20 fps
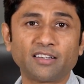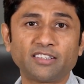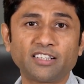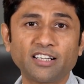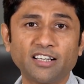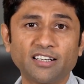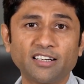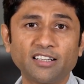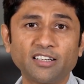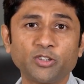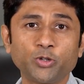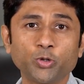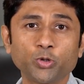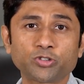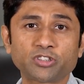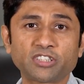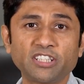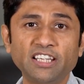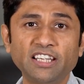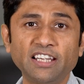Here you
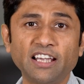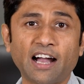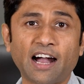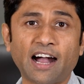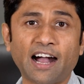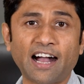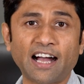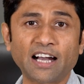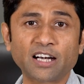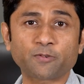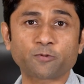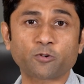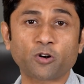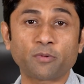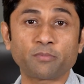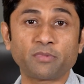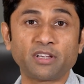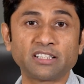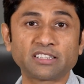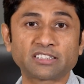see heart
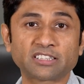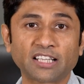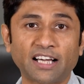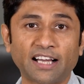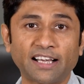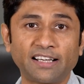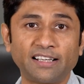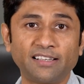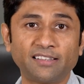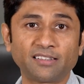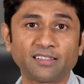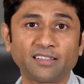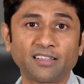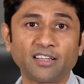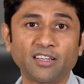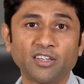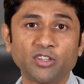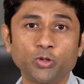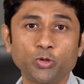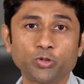from inside.
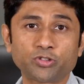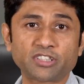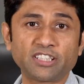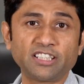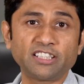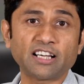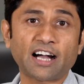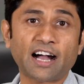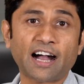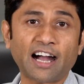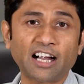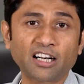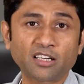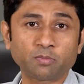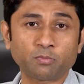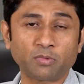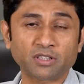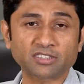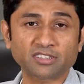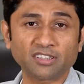You see the
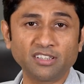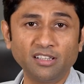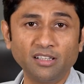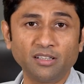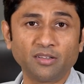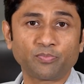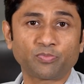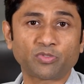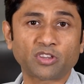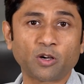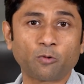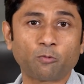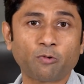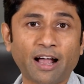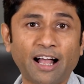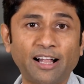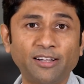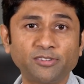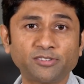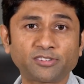heart muscle, the
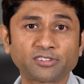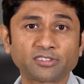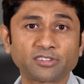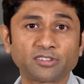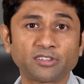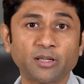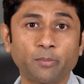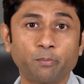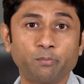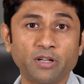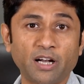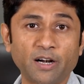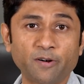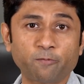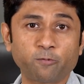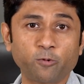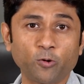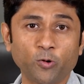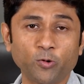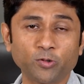valves, the
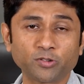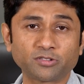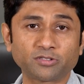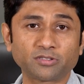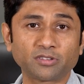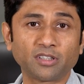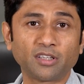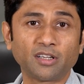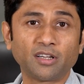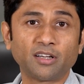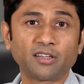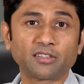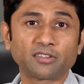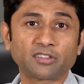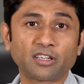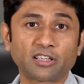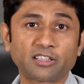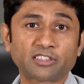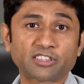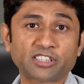blood flows,
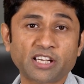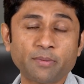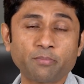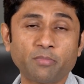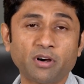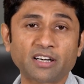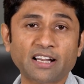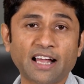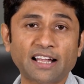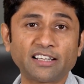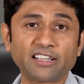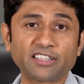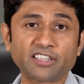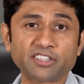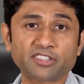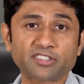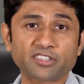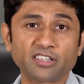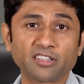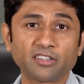the chamber
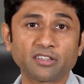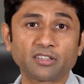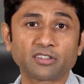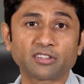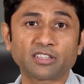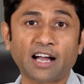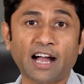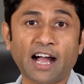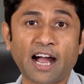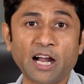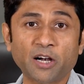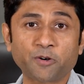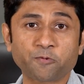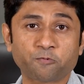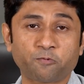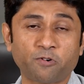dilatation, the heart